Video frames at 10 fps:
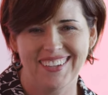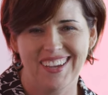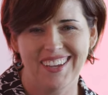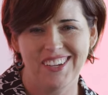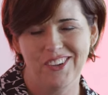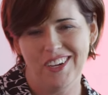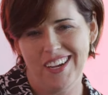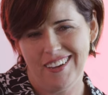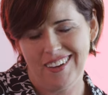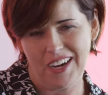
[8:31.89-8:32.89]
a
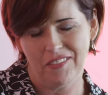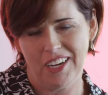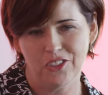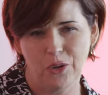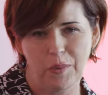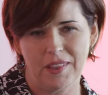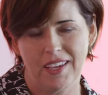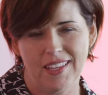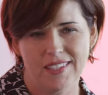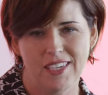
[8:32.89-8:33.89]
unique kind of entryway with the
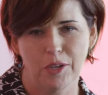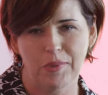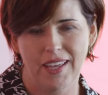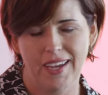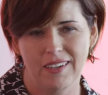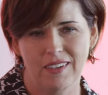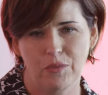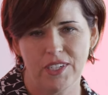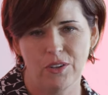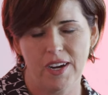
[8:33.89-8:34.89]
NCAA, and
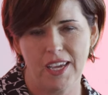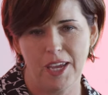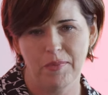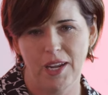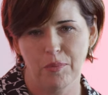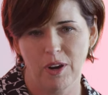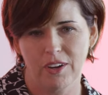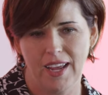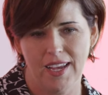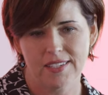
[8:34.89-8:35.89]
we do our game day
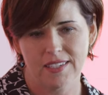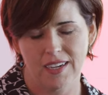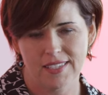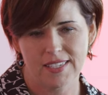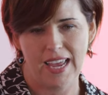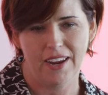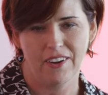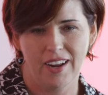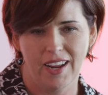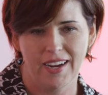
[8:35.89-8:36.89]
broadcast on
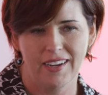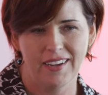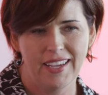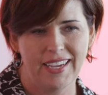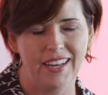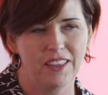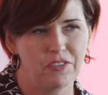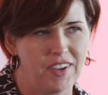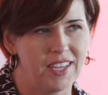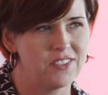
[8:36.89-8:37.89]
Saturday and get in the
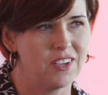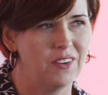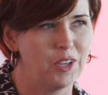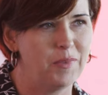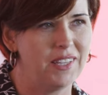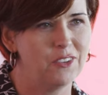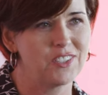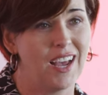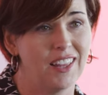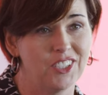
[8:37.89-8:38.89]
fan zone. I mean, those
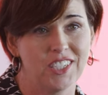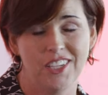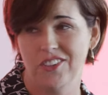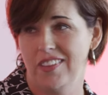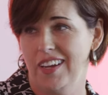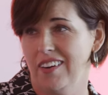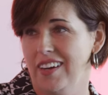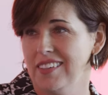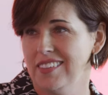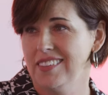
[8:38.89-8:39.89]
college kids are there
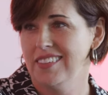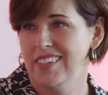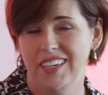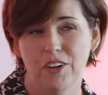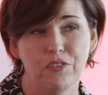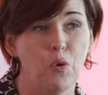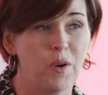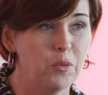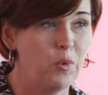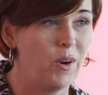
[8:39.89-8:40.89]
at you know four
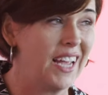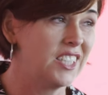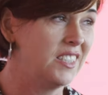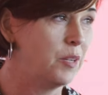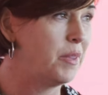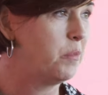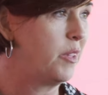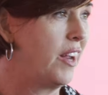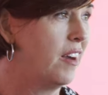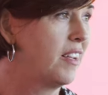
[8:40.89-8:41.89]
in the morning. Actually, some of them are
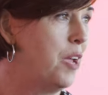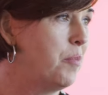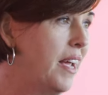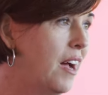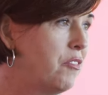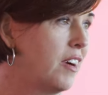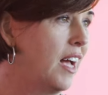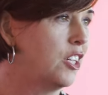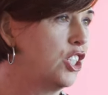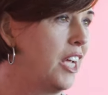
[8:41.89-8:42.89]
there camping out for
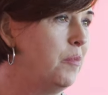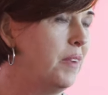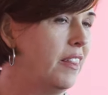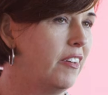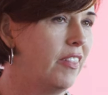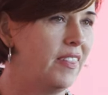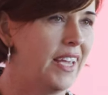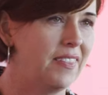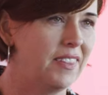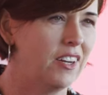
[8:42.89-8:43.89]
college game day. They're, they
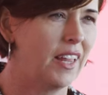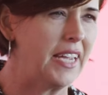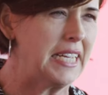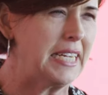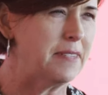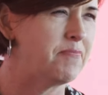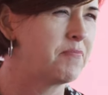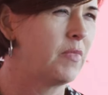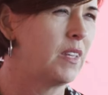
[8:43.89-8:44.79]
get there like. Um,